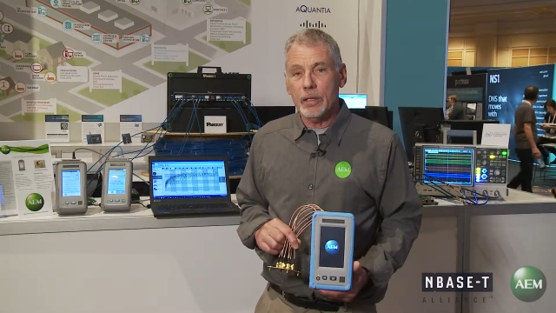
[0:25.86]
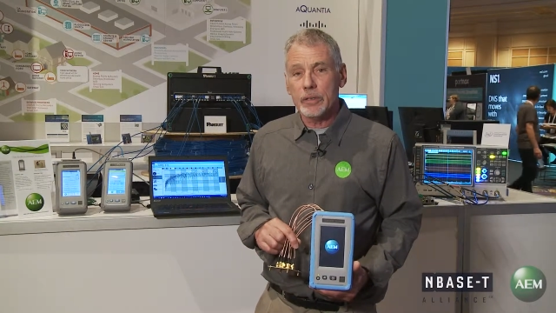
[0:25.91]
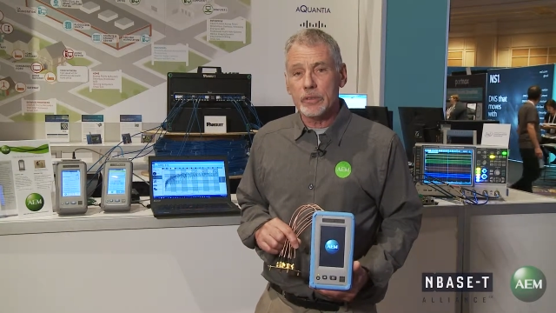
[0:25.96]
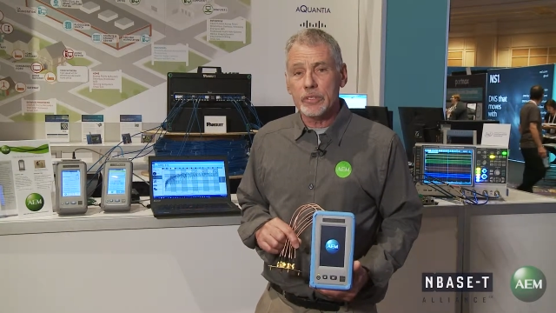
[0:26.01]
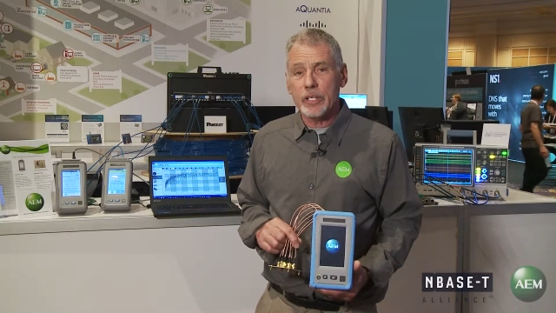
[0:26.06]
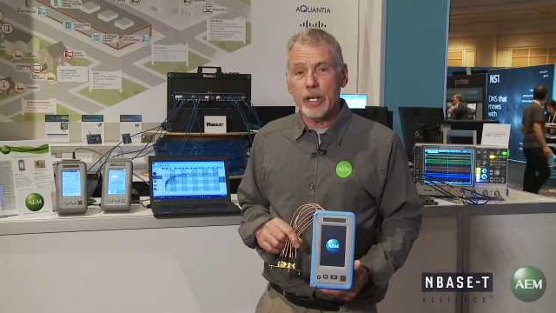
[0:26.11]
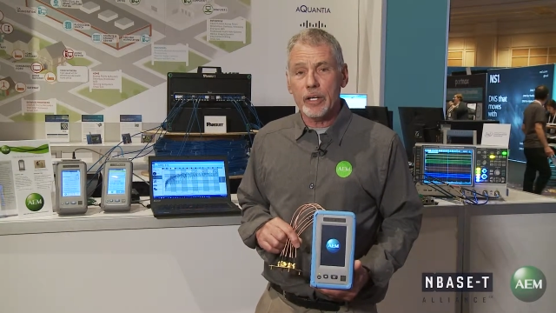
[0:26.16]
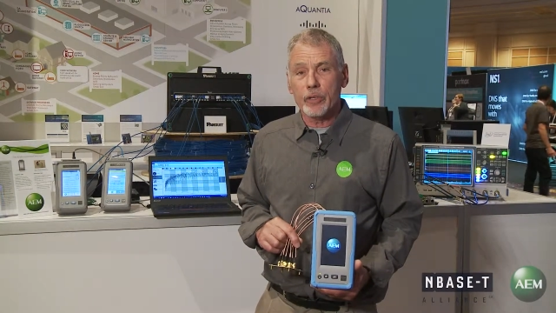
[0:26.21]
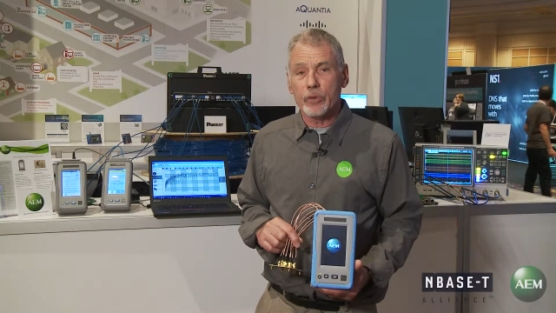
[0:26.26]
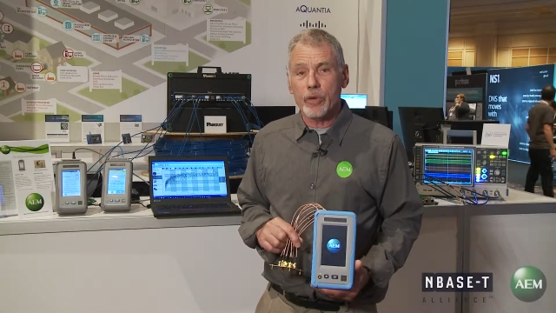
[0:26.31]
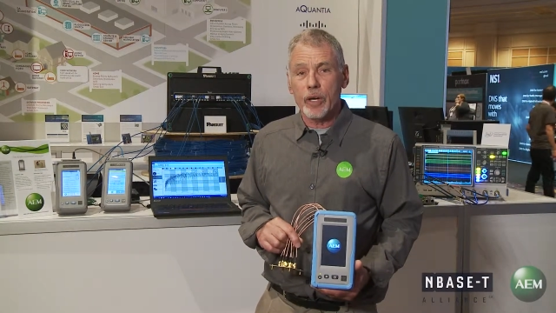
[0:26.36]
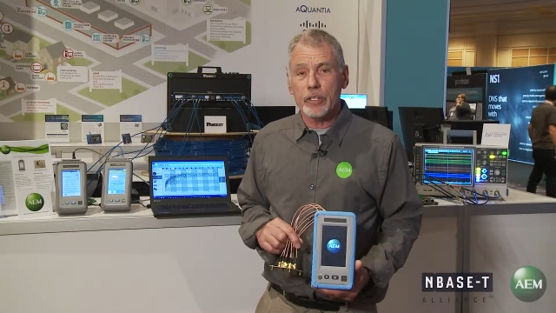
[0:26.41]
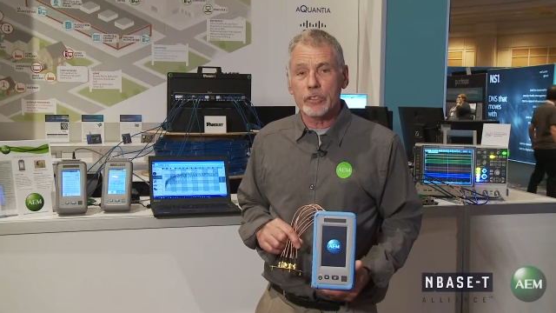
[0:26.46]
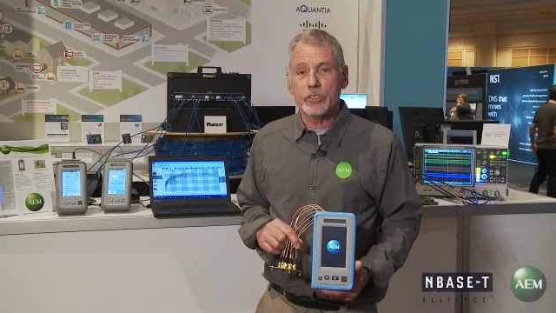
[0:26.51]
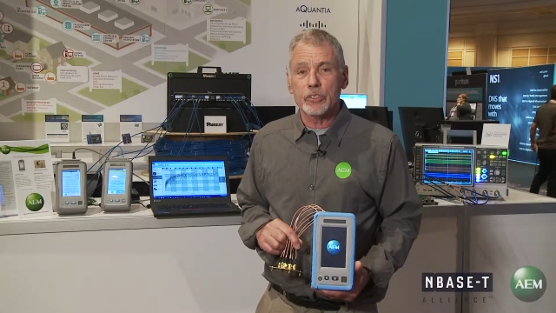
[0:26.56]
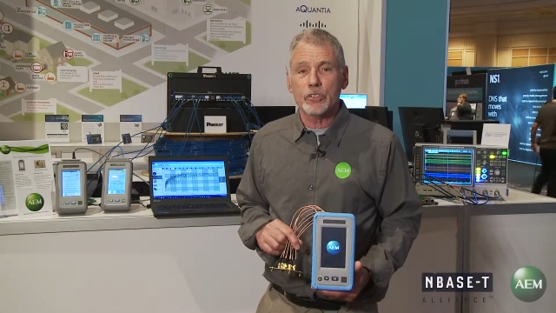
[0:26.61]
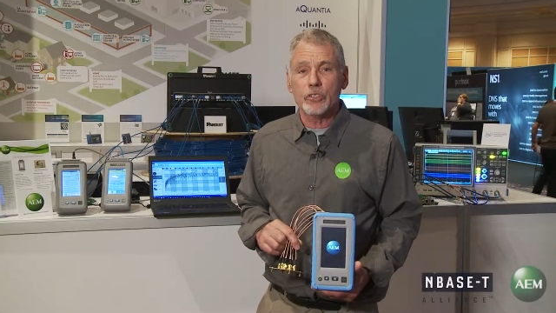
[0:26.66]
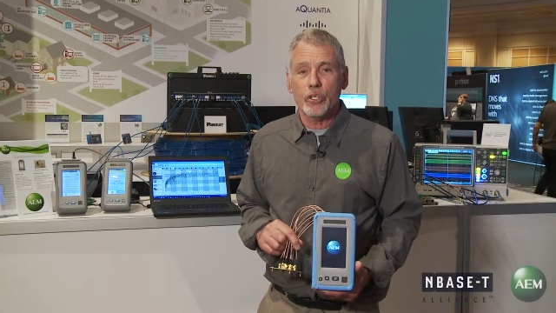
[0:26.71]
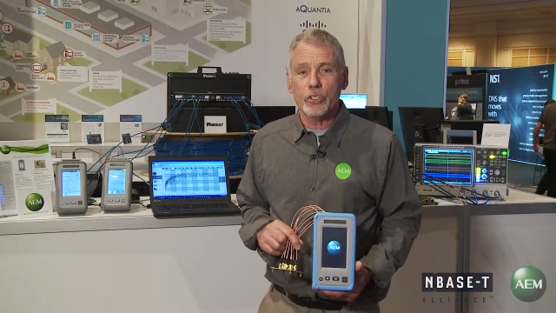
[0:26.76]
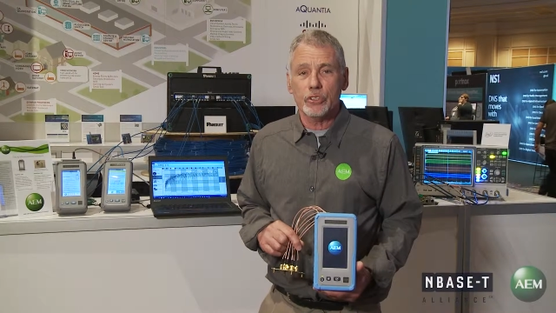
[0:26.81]
data rates
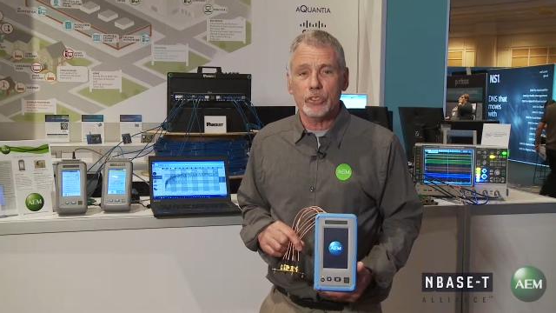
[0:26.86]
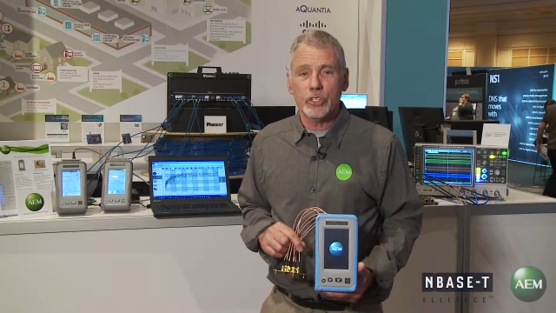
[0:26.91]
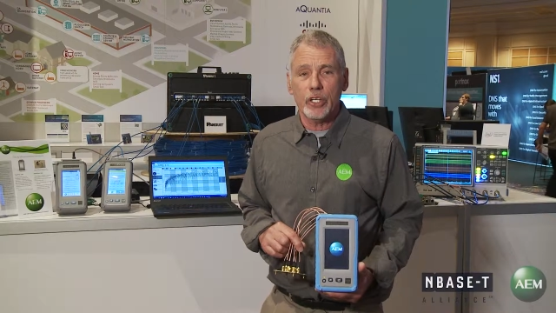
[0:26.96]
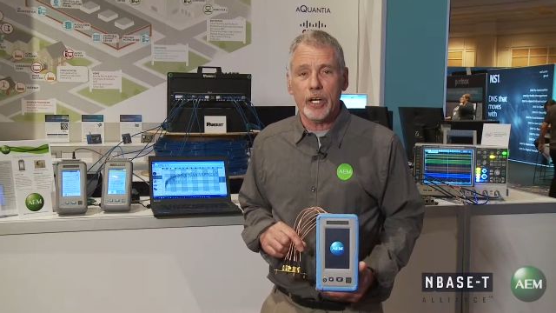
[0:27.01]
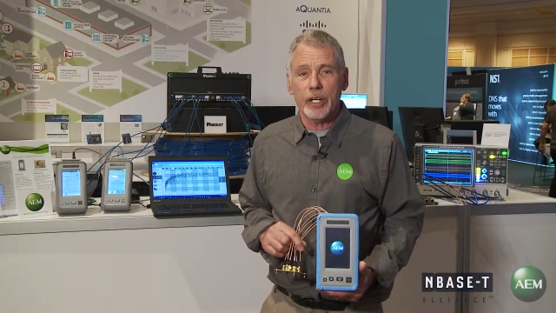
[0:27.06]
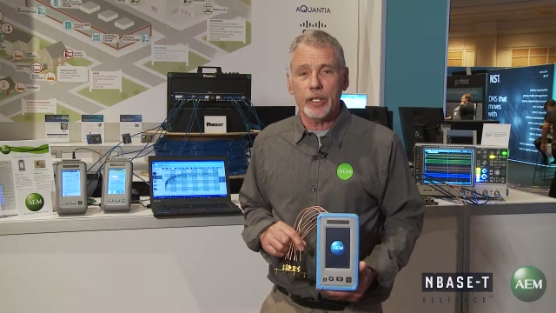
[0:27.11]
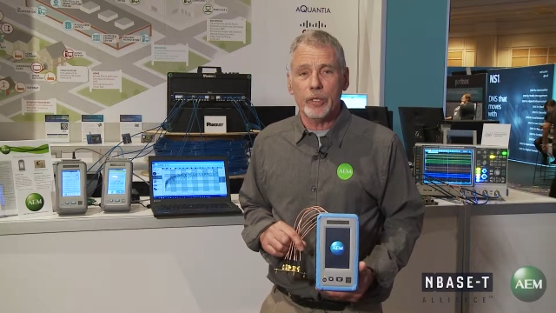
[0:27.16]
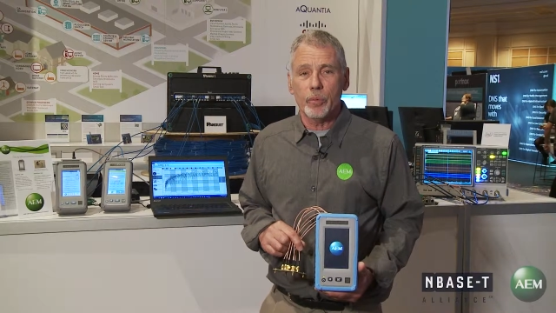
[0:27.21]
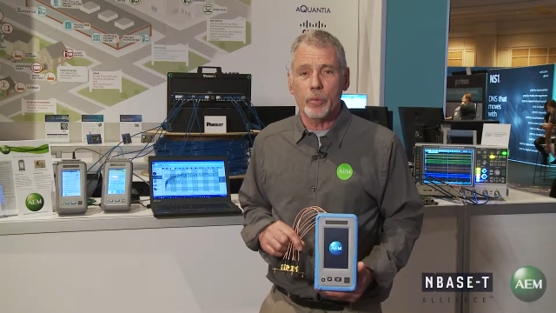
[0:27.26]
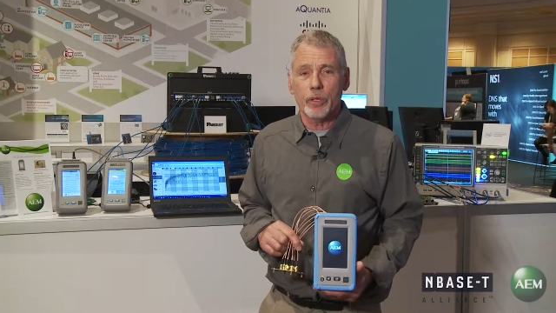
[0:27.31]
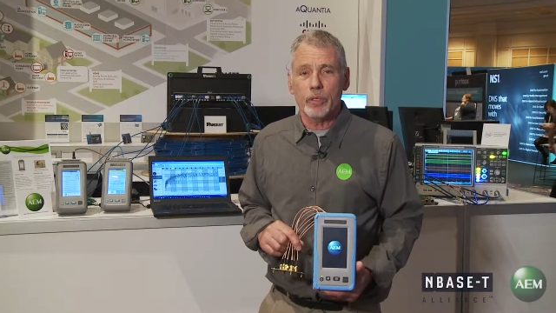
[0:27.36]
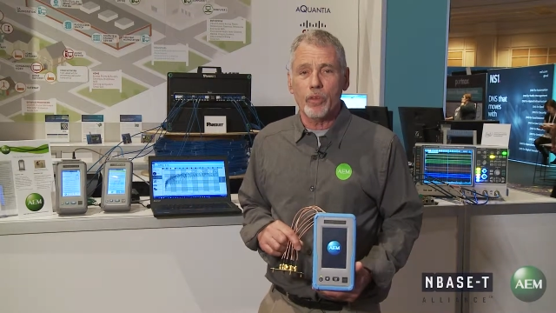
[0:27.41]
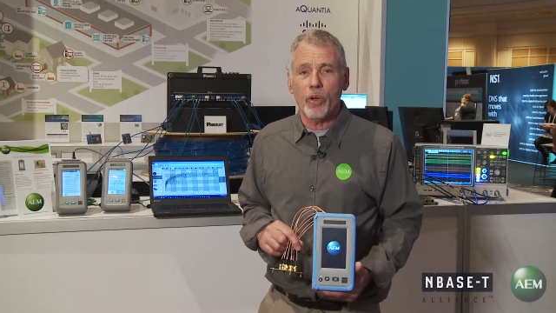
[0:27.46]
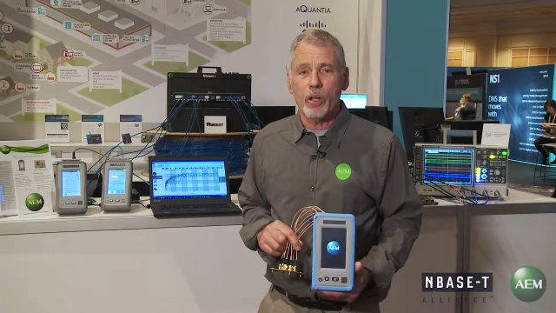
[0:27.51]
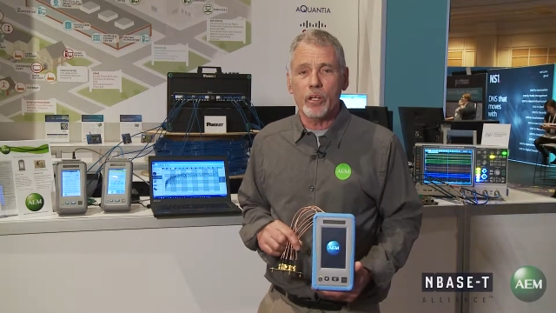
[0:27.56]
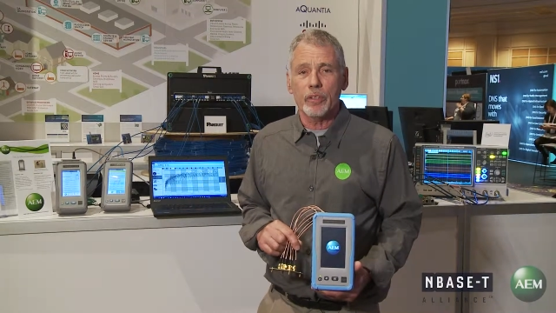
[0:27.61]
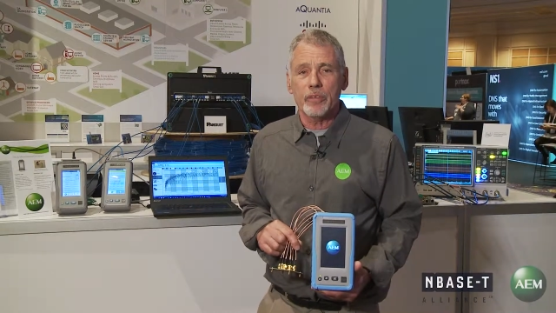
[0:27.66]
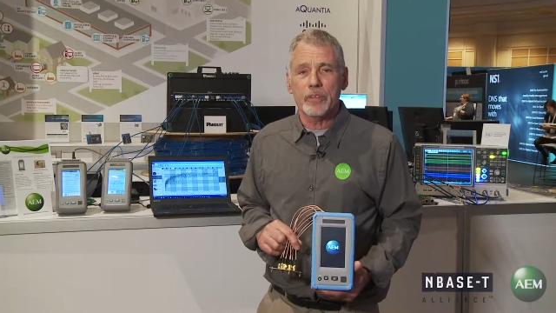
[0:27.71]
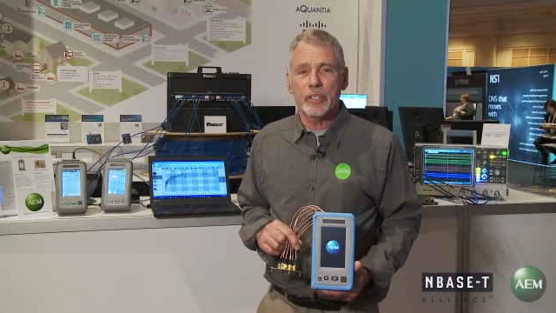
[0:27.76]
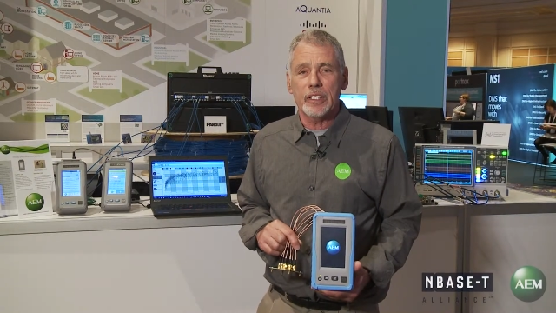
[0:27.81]
associated with
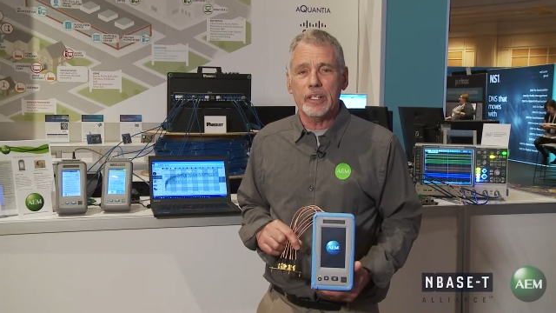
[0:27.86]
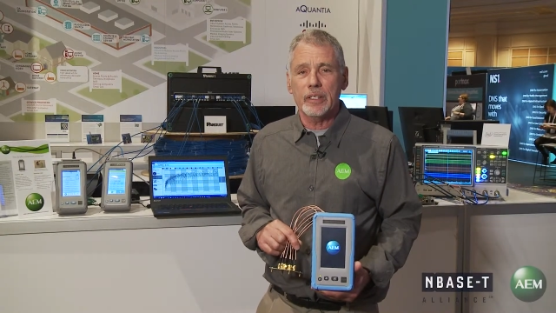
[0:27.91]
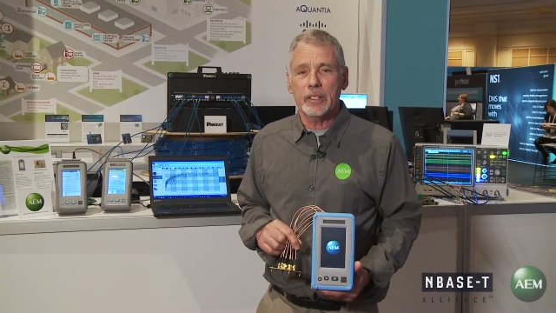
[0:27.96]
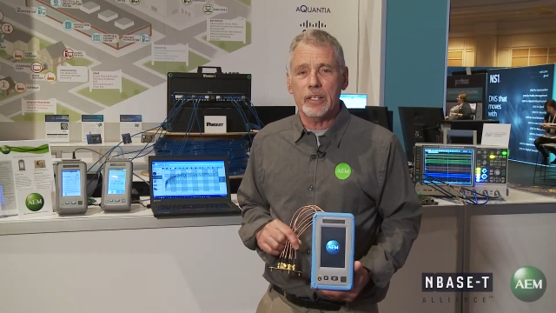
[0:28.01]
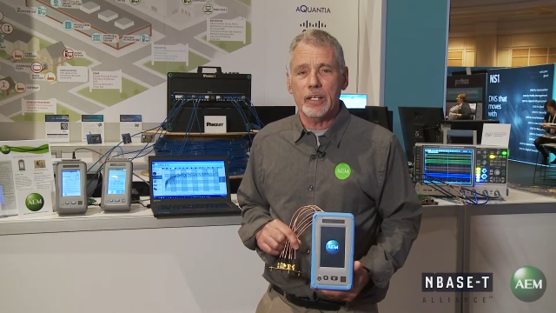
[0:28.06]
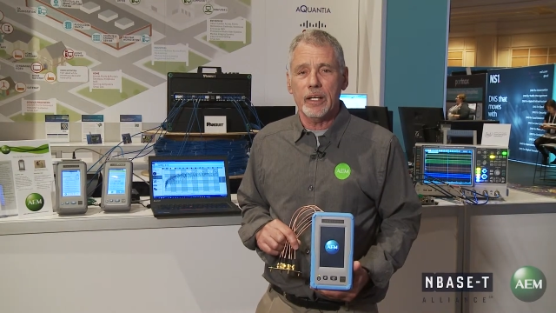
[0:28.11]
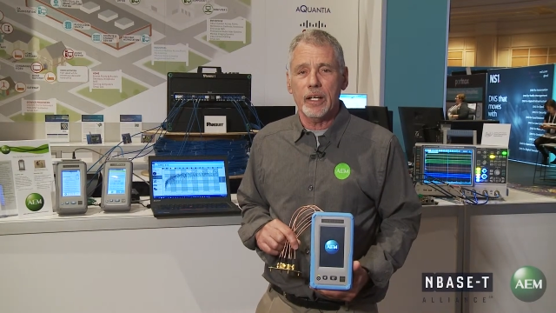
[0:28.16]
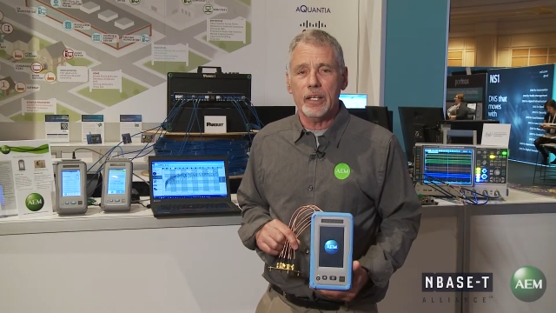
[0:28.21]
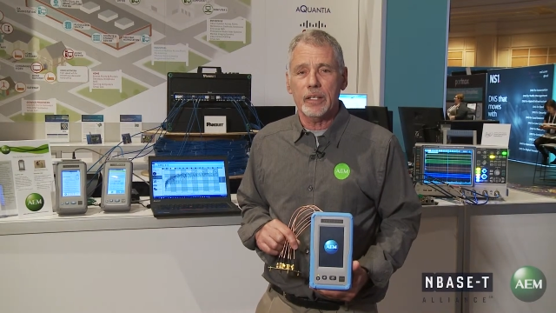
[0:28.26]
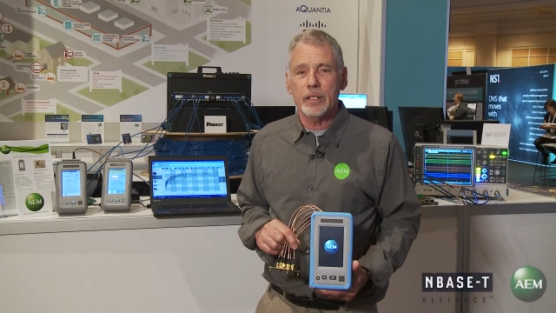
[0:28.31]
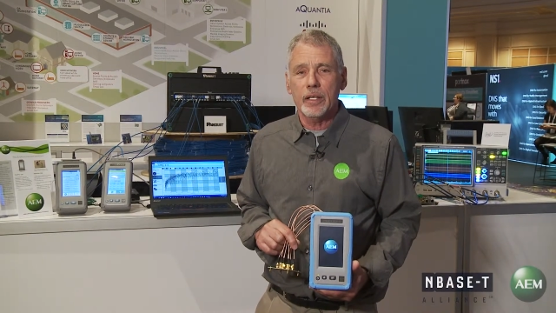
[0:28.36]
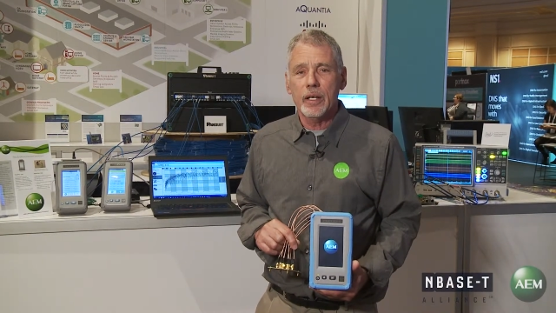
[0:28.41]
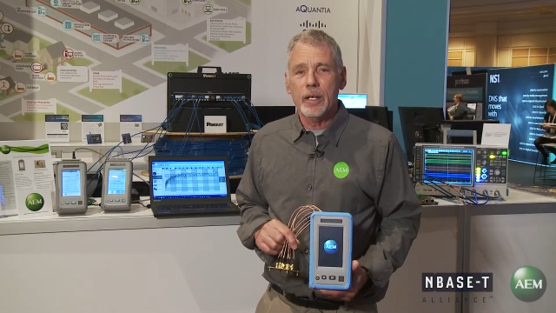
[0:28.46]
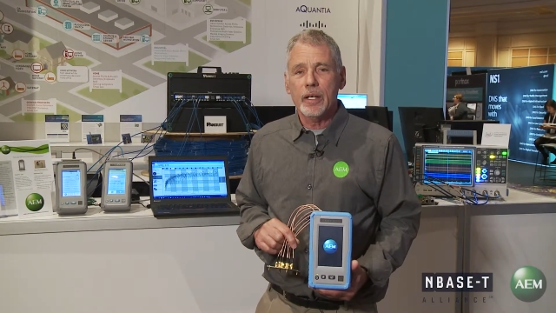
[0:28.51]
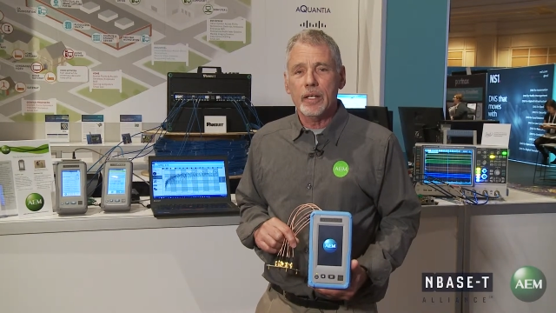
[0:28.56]
all of the Ethernet